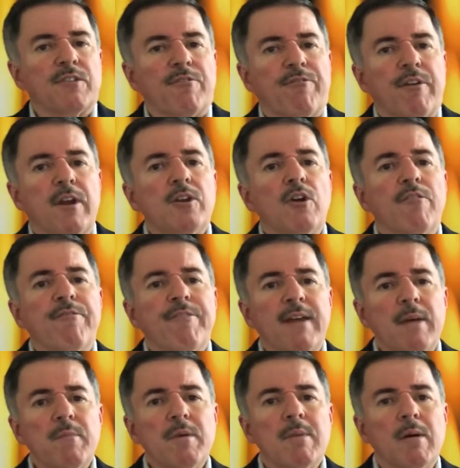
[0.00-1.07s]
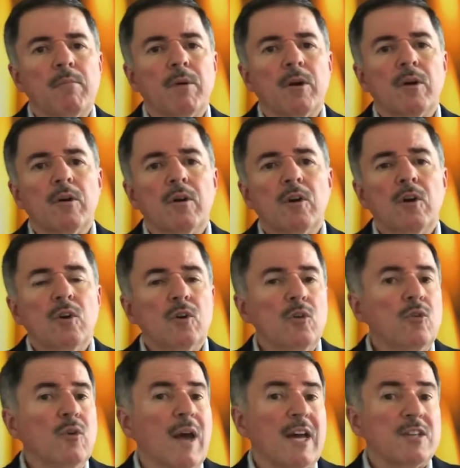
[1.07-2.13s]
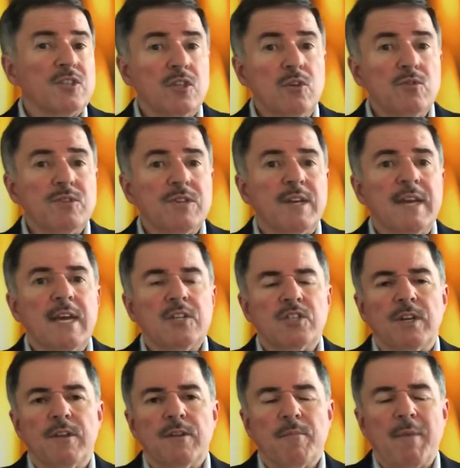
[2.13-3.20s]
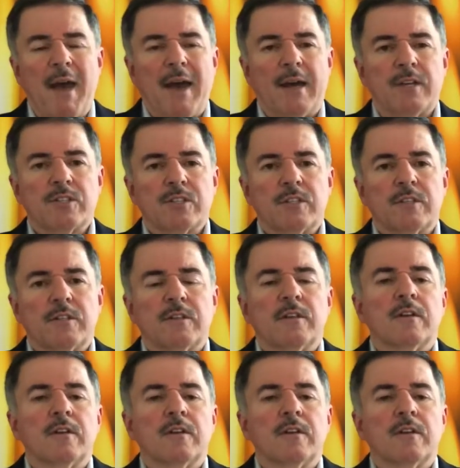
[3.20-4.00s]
a friend or family member who has used an agent in the past.